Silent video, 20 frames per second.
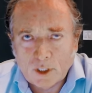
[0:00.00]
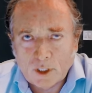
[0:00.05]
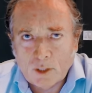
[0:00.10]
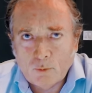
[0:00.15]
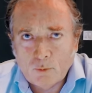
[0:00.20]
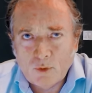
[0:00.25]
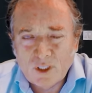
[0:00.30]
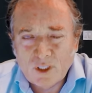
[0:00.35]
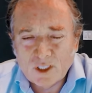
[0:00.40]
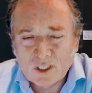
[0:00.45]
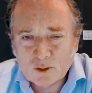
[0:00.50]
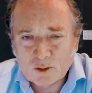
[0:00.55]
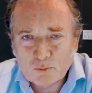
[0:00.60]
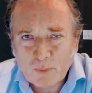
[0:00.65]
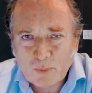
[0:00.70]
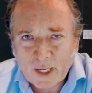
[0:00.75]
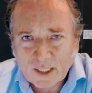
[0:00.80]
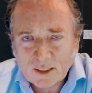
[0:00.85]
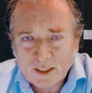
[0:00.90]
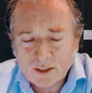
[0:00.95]
And we
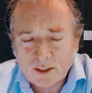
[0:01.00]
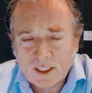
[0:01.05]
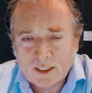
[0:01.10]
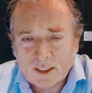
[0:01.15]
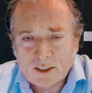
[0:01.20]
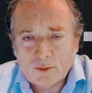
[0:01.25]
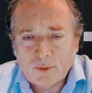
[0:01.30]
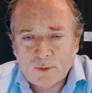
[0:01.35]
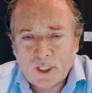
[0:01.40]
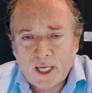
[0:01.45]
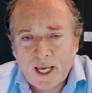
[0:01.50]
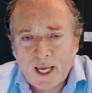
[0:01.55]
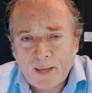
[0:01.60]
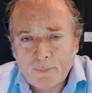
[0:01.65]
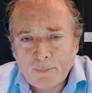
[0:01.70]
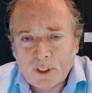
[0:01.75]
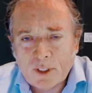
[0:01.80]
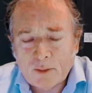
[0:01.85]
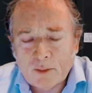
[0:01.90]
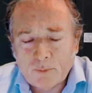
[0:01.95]
expected that to be
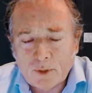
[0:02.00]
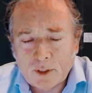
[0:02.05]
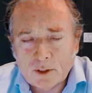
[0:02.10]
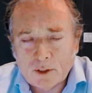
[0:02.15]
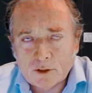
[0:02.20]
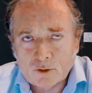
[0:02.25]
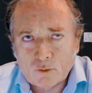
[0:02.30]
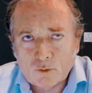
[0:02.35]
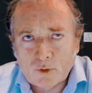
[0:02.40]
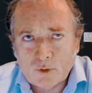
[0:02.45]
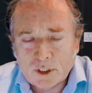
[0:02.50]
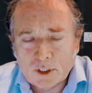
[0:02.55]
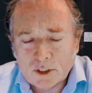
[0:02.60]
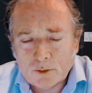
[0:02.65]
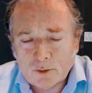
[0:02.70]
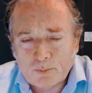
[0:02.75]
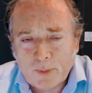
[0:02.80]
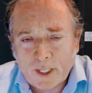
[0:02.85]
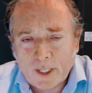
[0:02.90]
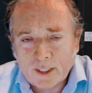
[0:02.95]
happening because we
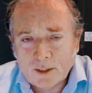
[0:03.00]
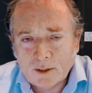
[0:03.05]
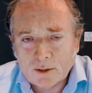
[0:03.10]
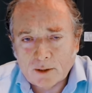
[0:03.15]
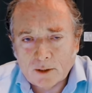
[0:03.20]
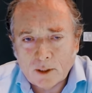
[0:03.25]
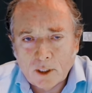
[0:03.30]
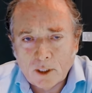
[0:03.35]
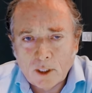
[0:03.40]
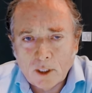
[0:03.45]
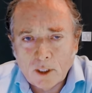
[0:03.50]
expected